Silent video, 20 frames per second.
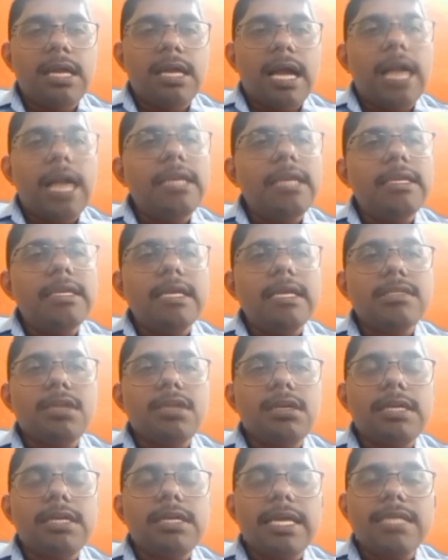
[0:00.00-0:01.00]
and it does
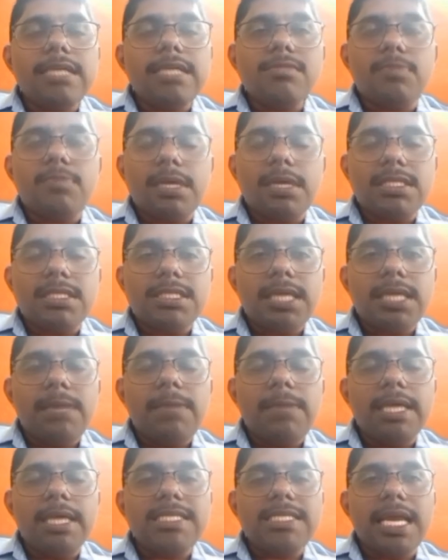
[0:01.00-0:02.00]
not take much time
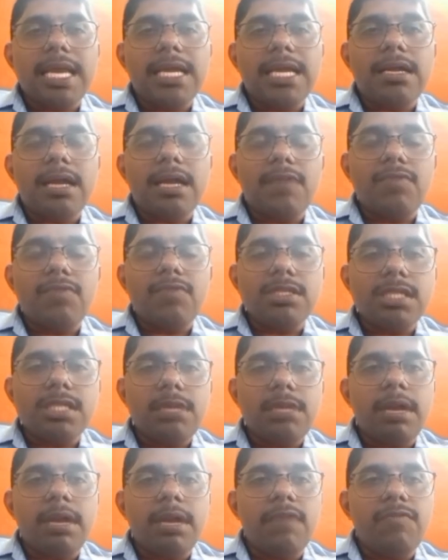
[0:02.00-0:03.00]
as like a conventional
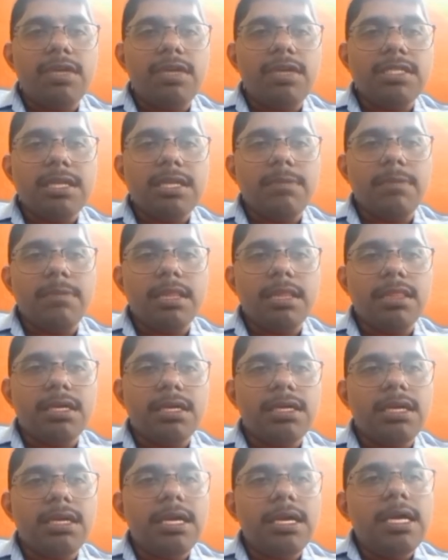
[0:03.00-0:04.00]
manufacturing method.
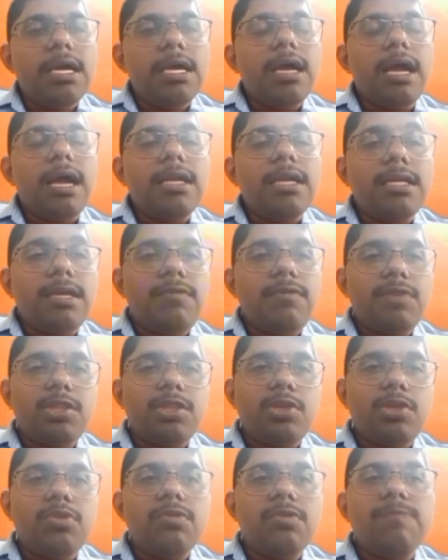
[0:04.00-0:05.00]
And even
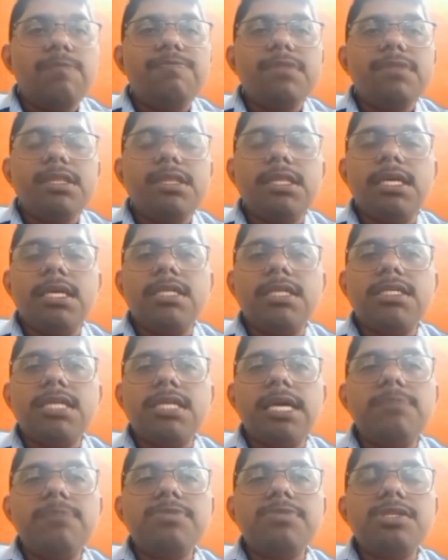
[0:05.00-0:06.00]
though the
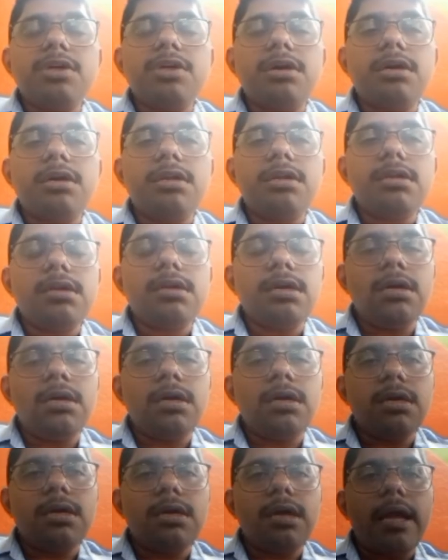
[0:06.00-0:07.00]
shapes are
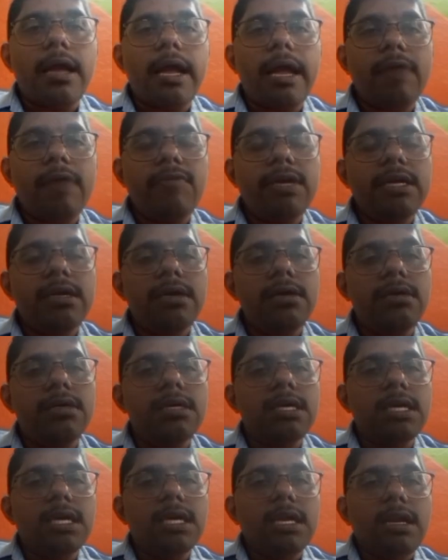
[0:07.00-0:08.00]
having
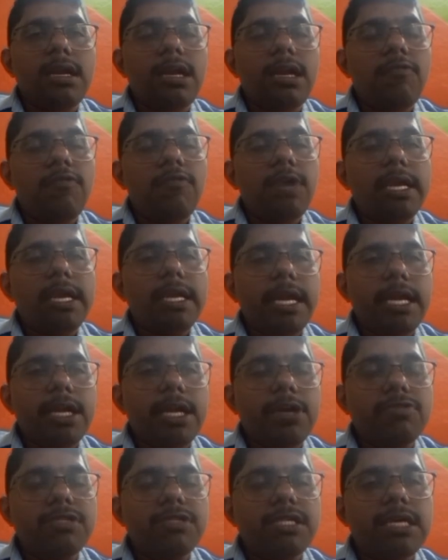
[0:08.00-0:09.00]
a different kind
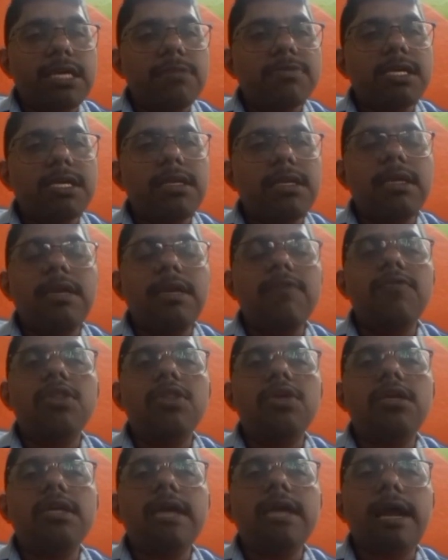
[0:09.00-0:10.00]
of shapes, and even though
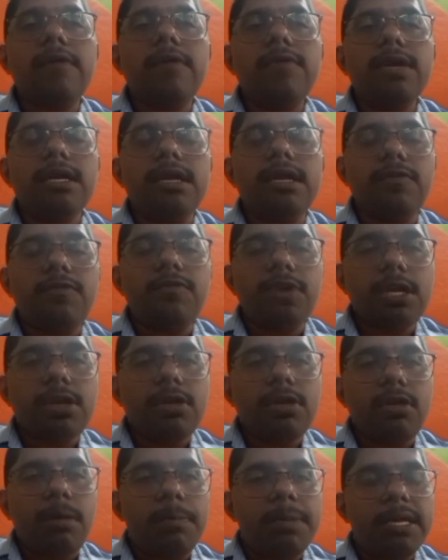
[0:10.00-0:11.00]
it having a different
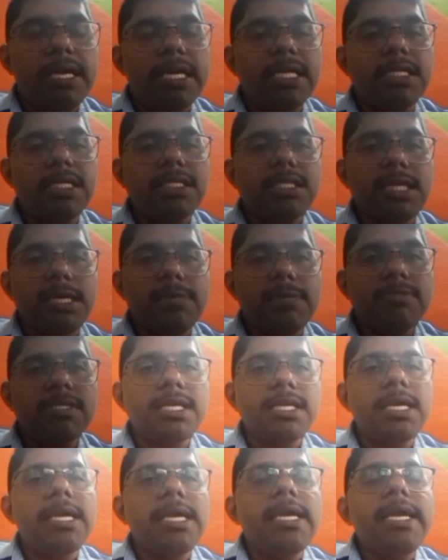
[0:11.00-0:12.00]
complicated shapes,
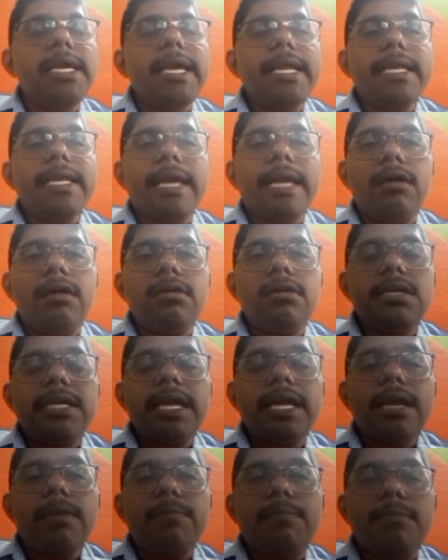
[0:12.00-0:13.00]
it cannot
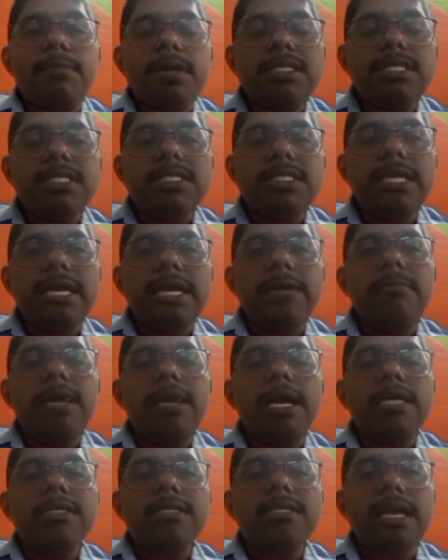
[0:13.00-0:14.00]
take much time
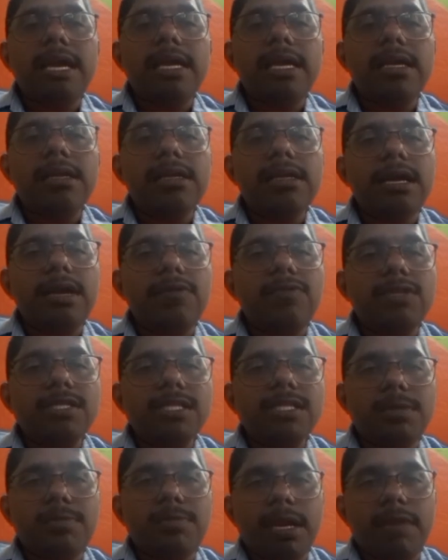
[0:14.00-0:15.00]
as like in
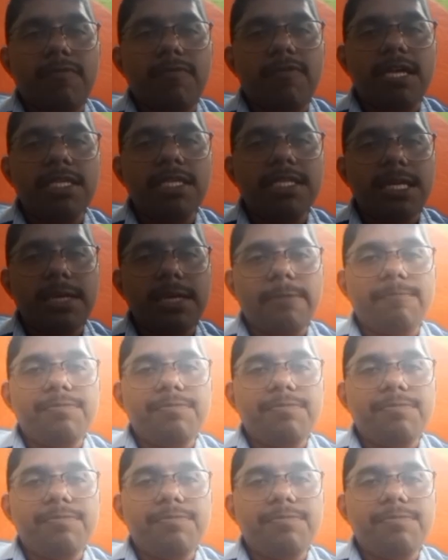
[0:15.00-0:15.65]
conventional manufacturing.